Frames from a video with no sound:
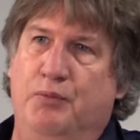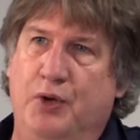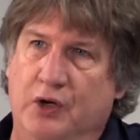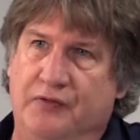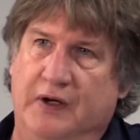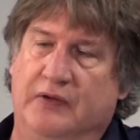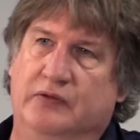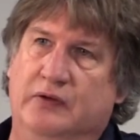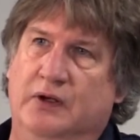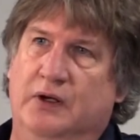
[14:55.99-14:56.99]

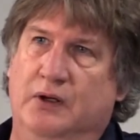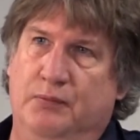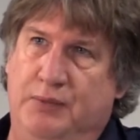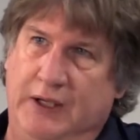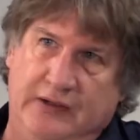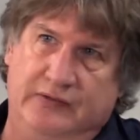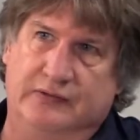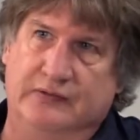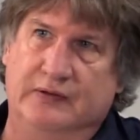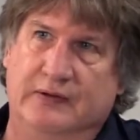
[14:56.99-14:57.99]
perfect peace.